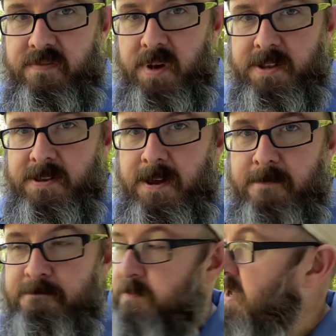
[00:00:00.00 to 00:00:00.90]
But
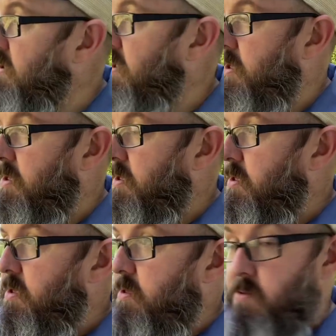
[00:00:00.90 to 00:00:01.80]

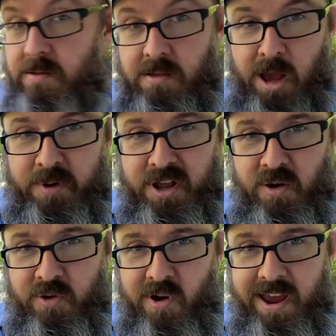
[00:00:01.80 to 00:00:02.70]
I'm gonna go
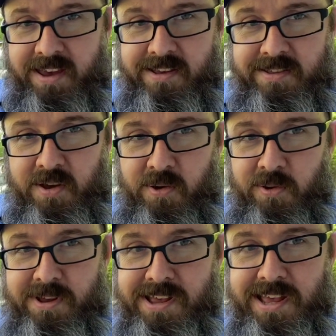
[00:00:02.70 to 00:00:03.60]
crank the
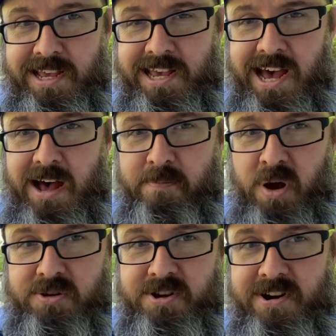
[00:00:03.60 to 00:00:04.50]
old
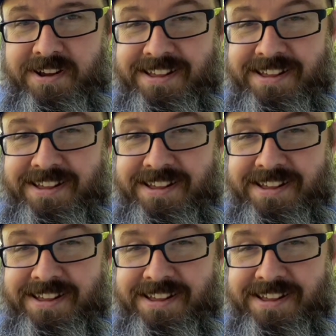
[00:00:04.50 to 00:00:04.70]
composter